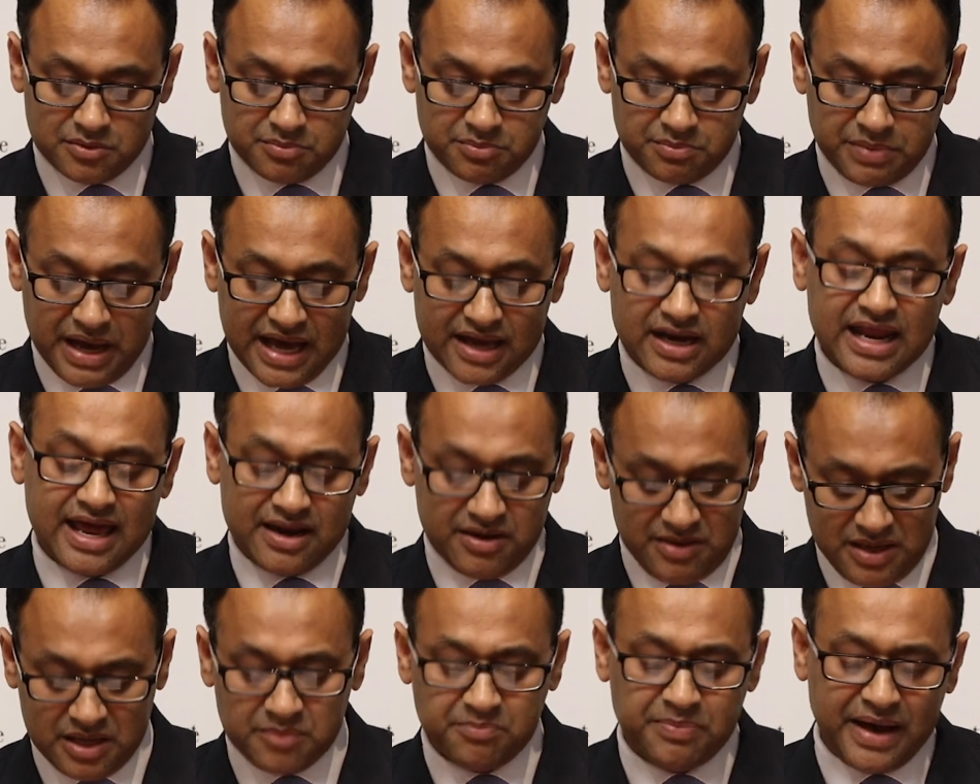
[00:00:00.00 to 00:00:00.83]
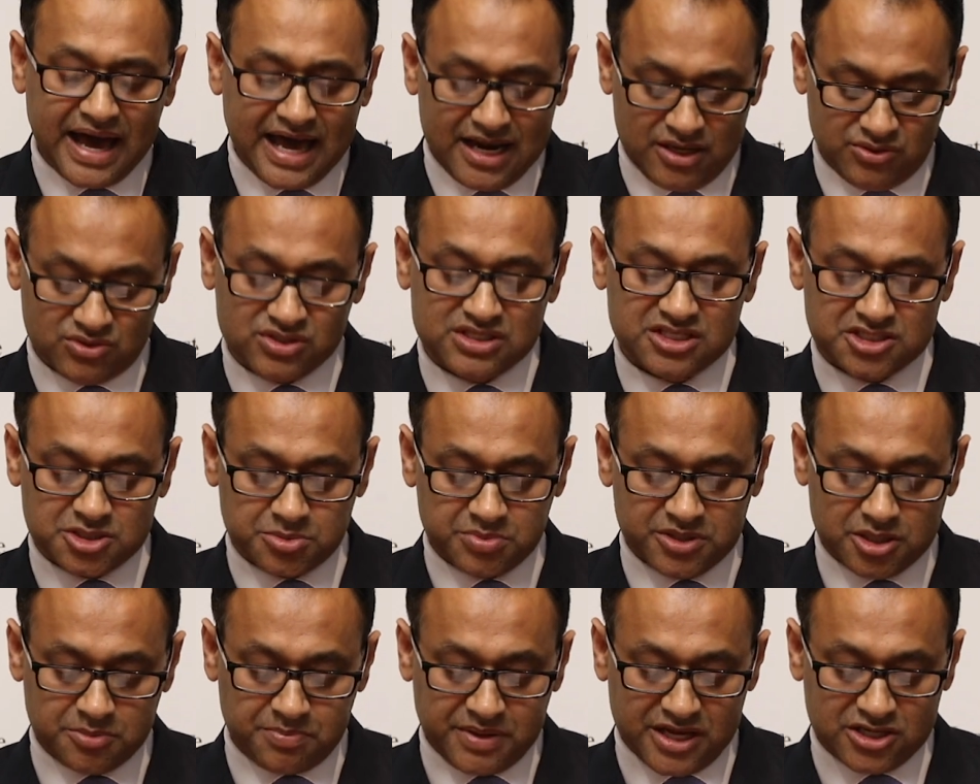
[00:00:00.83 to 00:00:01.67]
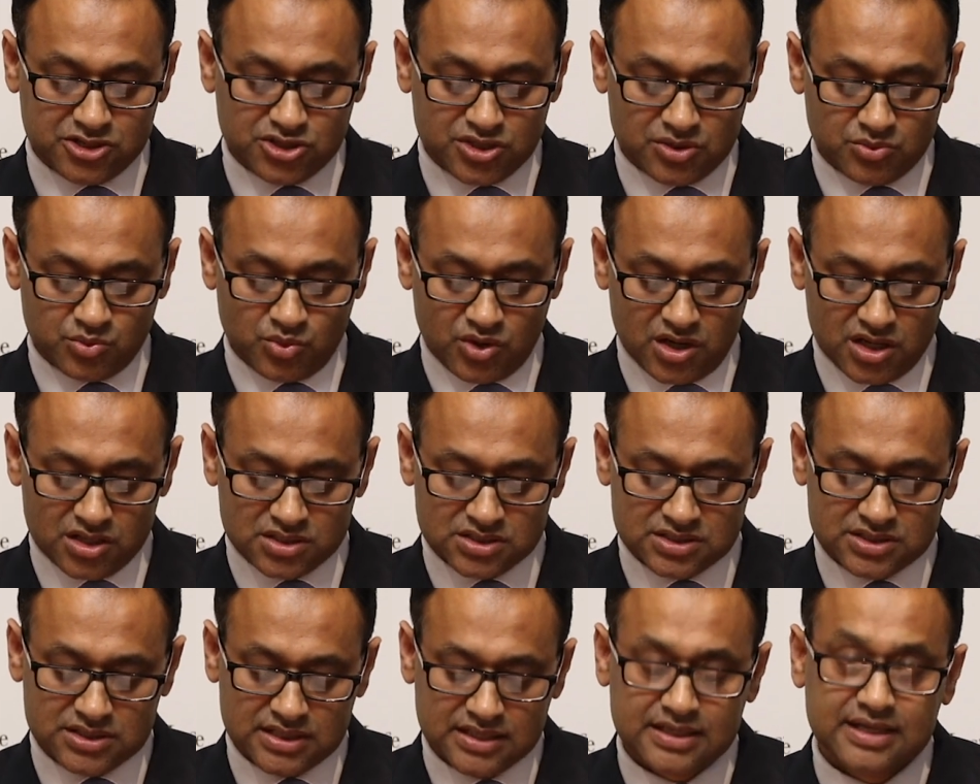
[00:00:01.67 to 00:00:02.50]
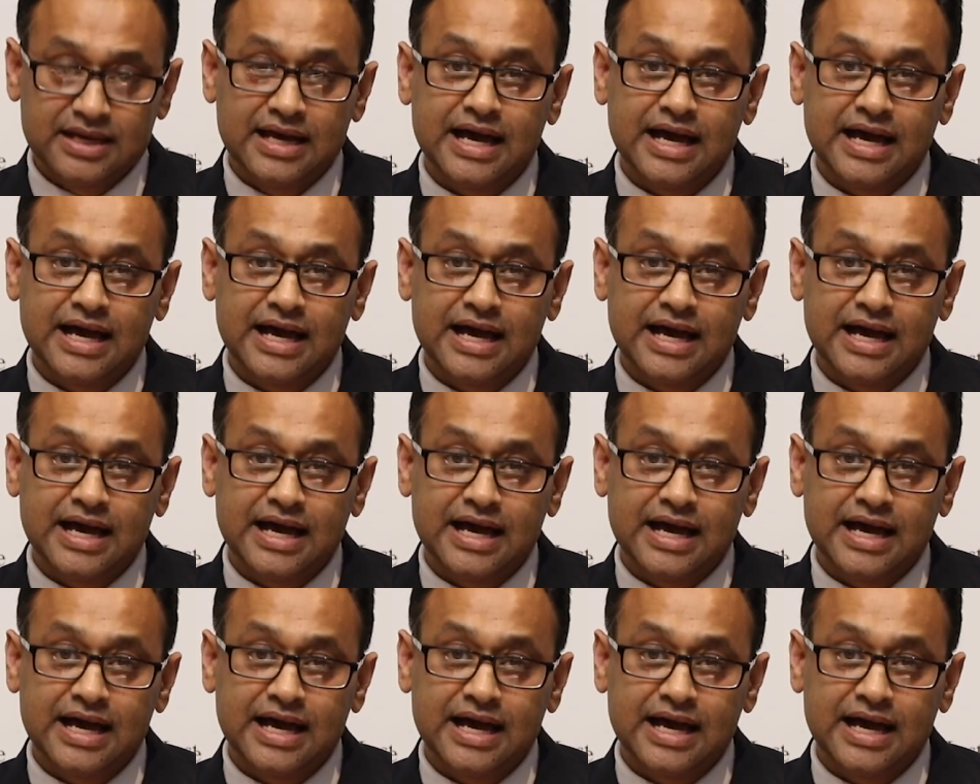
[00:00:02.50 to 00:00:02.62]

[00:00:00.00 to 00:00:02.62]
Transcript: But part of the disability pension was